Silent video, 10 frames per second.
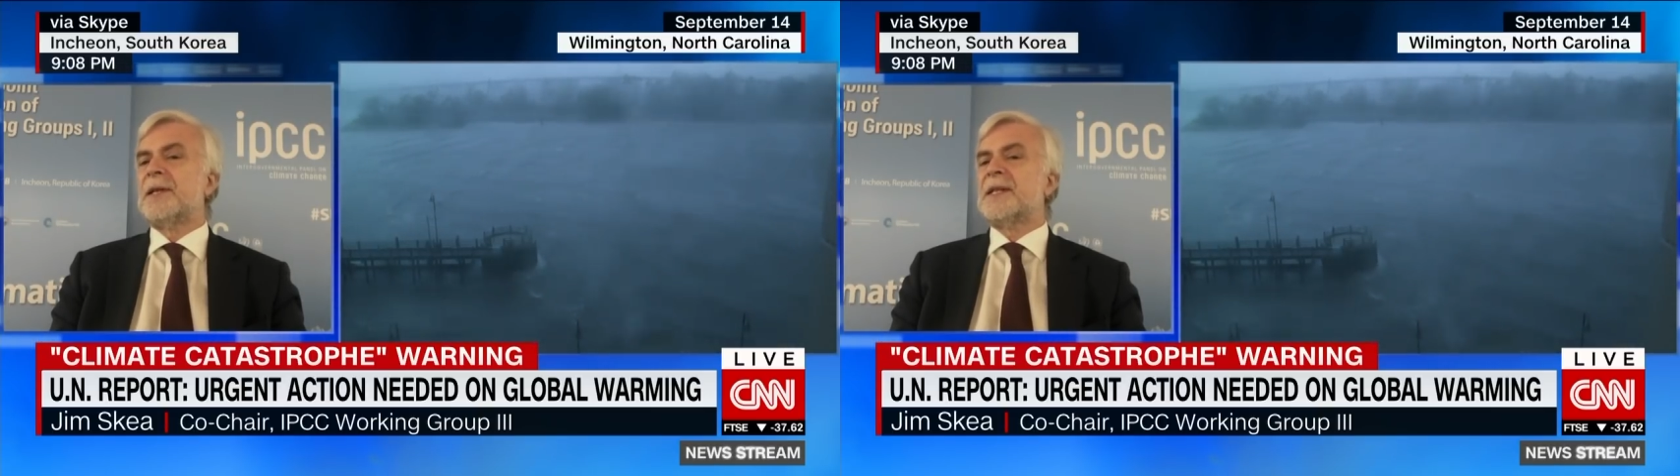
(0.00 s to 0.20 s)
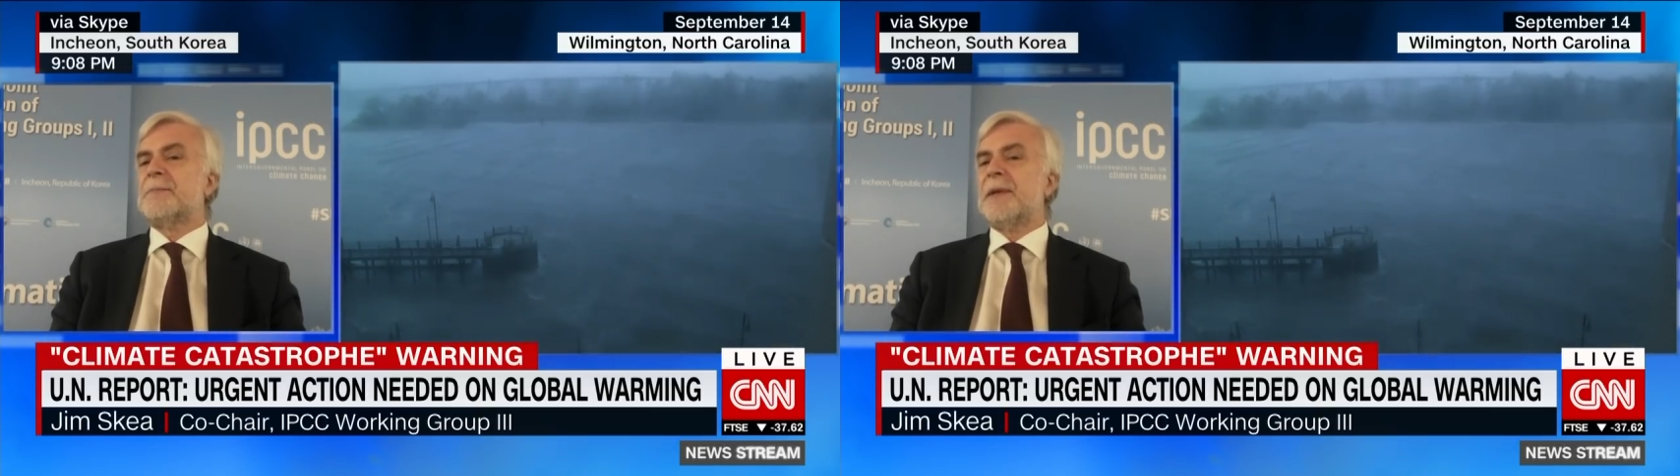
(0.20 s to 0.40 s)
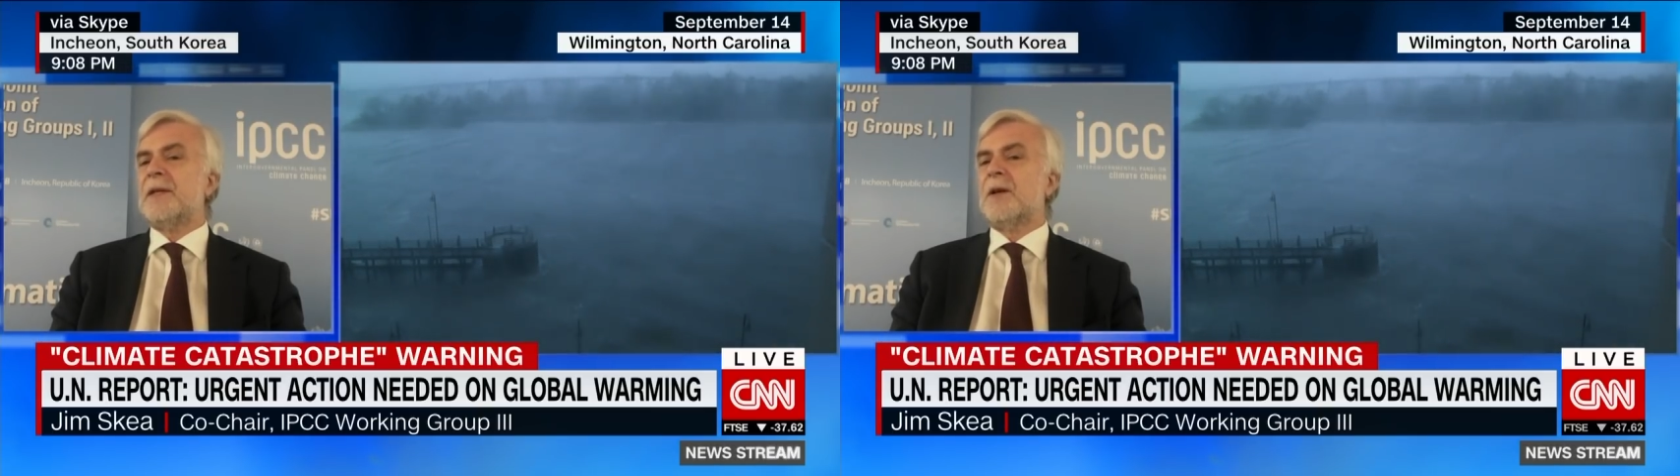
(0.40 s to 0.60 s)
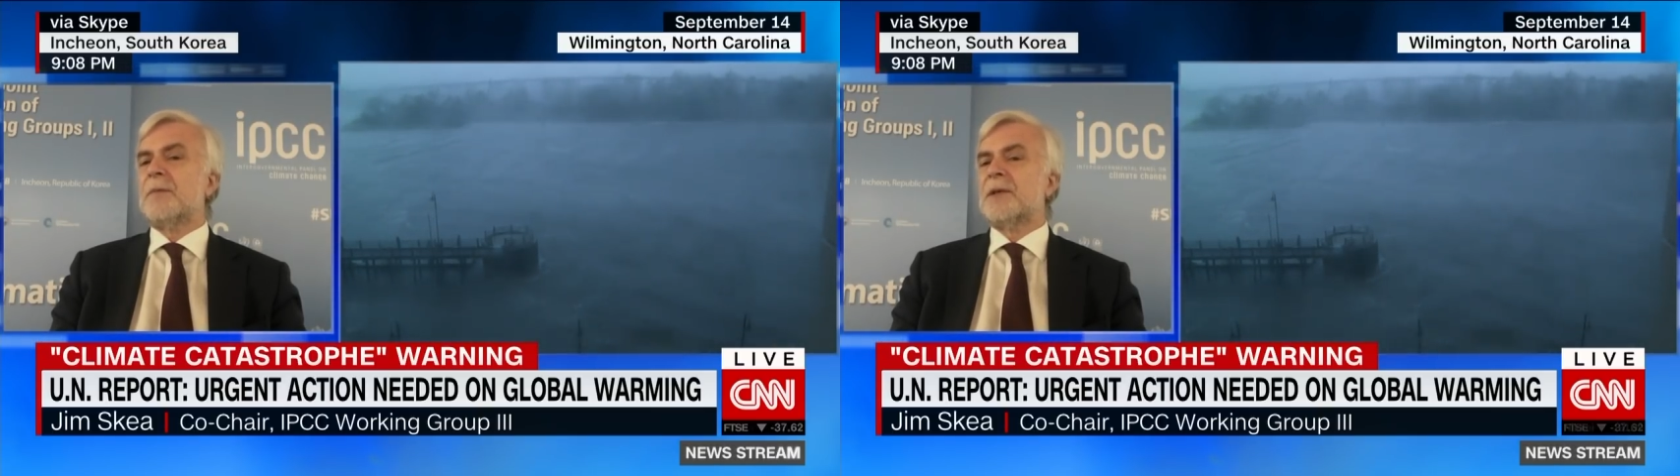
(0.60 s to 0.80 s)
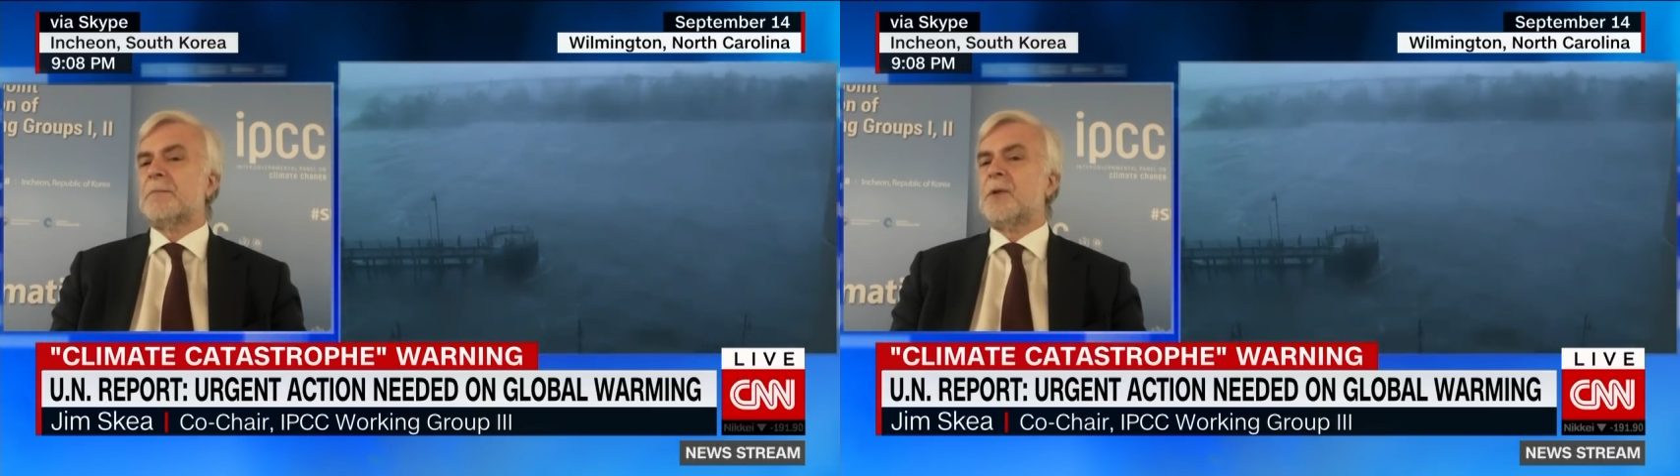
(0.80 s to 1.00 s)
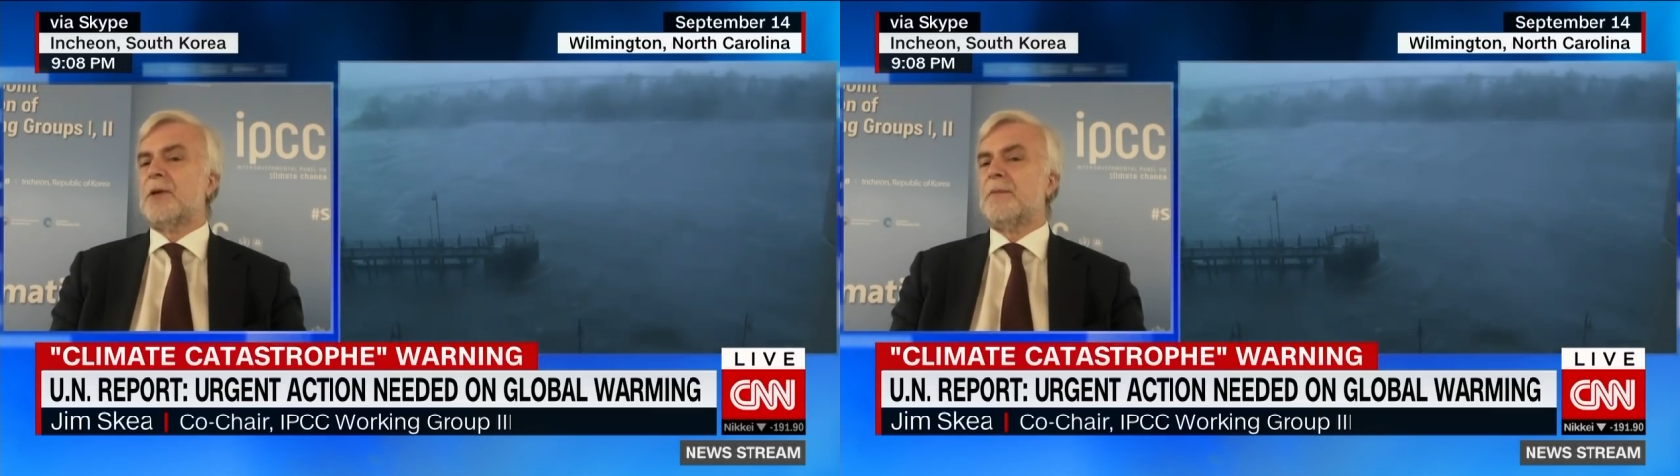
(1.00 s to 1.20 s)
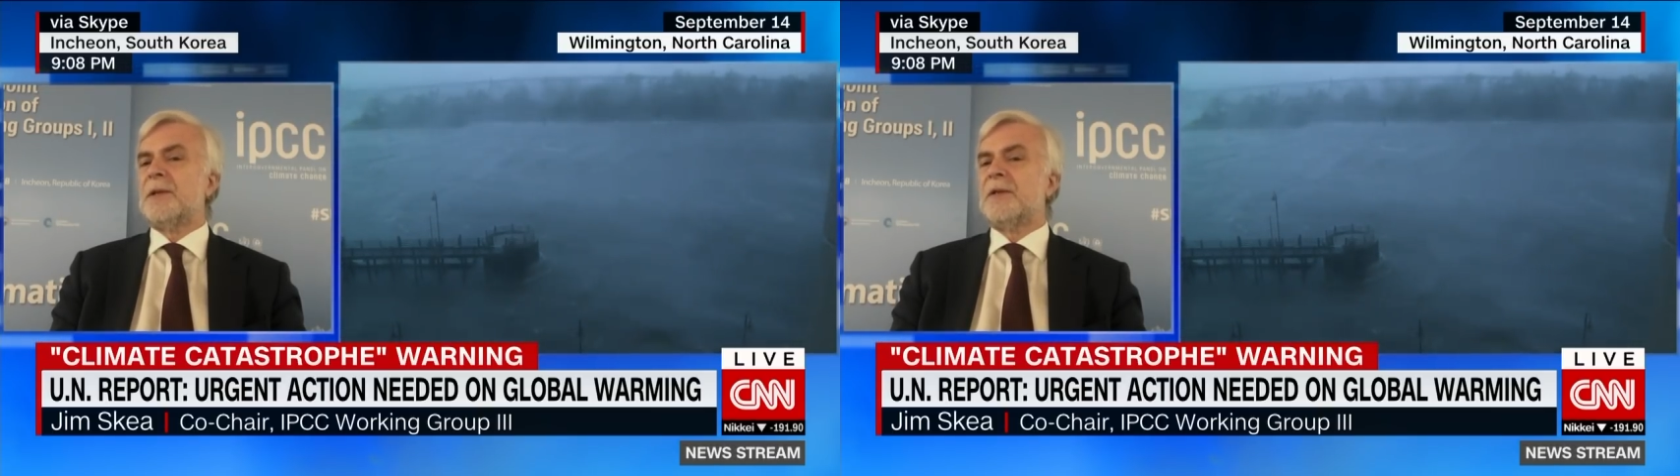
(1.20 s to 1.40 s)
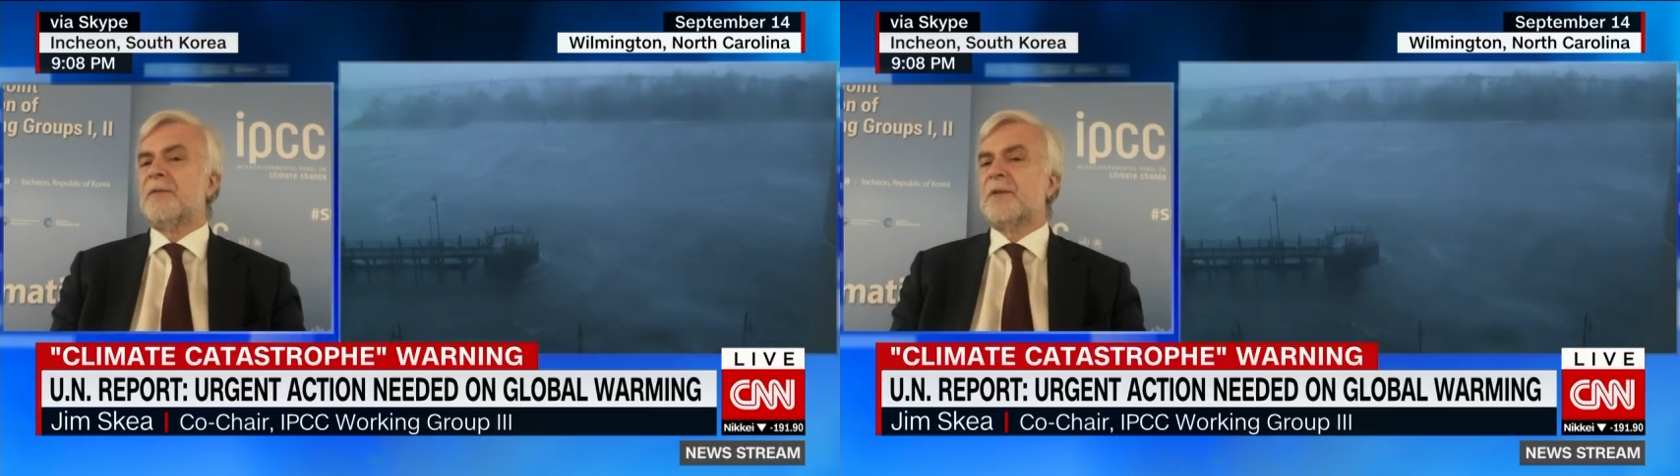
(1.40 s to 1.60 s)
speed up the deployment of